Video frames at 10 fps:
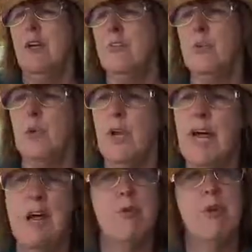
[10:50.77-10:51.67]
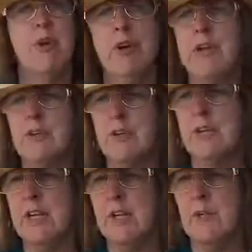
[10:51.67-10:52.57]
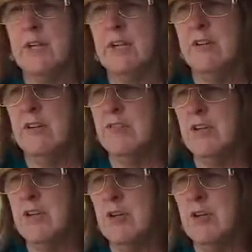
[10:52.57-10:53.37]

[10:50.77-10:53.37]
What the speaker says: school libraries are getting rid of